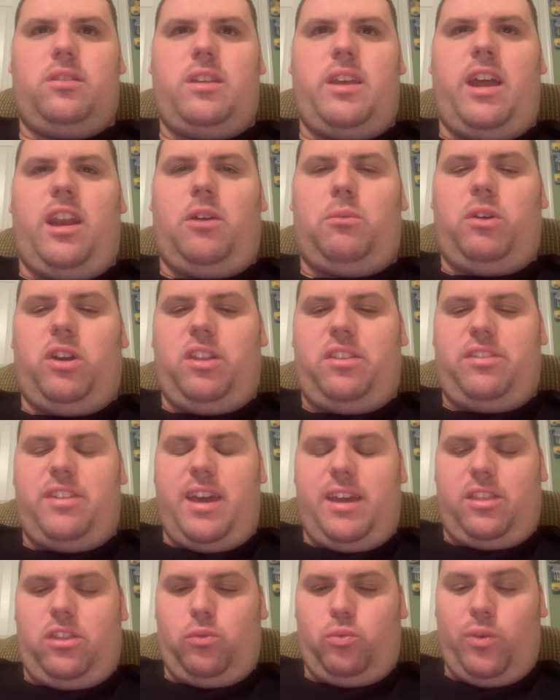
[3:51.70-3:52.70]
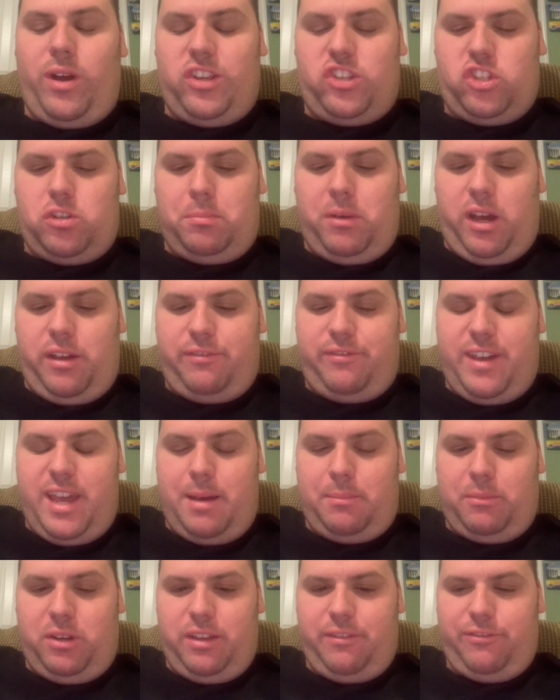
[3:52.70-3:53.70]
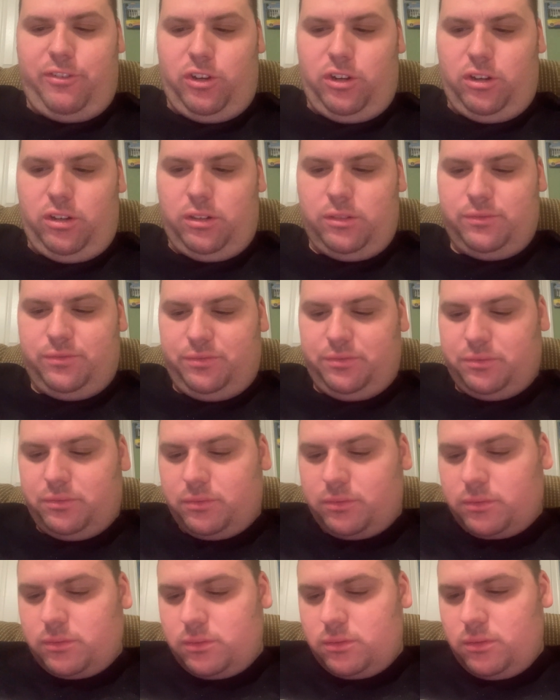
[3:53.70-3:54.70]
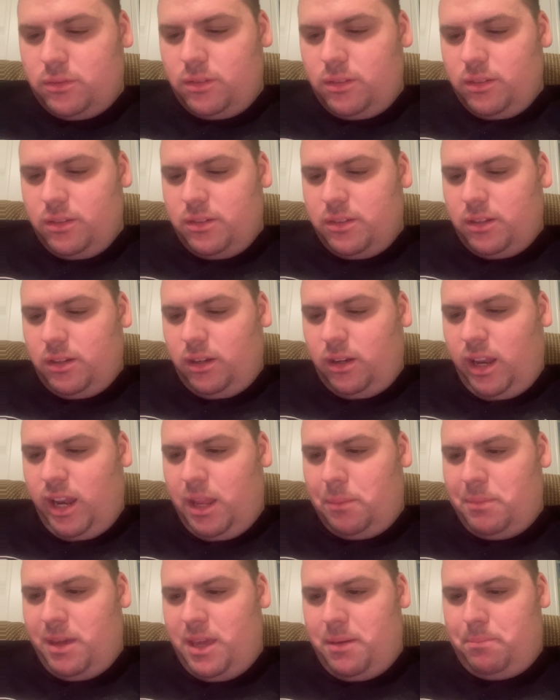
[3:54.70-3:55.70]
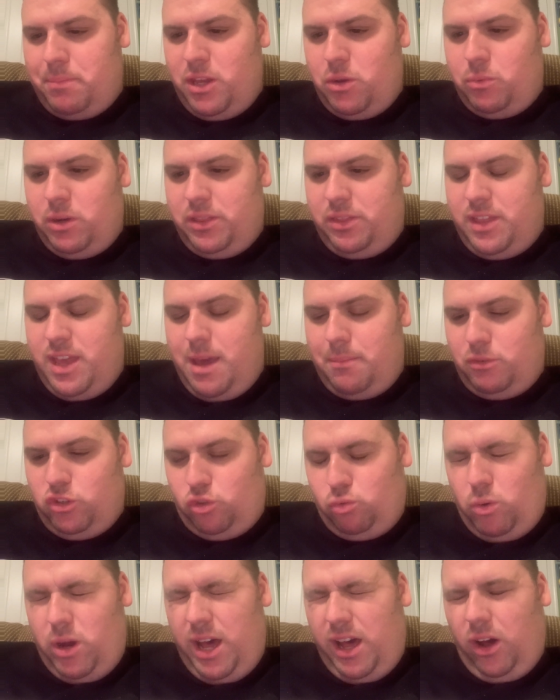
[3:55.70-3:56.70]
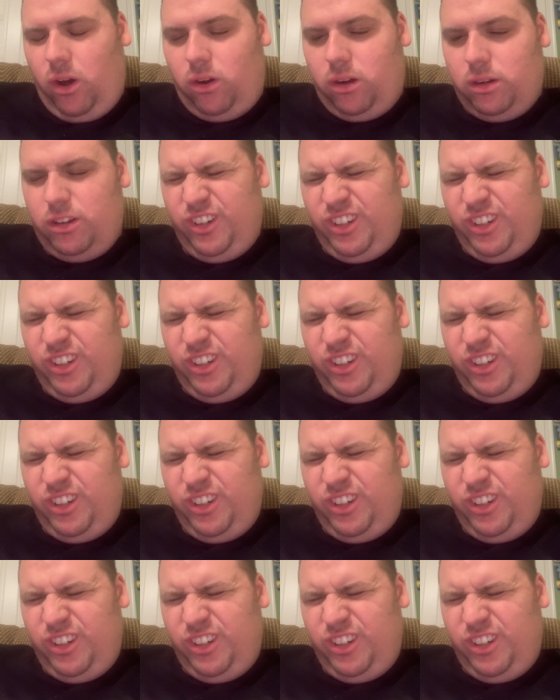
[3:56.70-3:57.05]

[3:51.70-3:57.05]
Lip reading: And I want to thank the rest of my family for letting me be with them as well.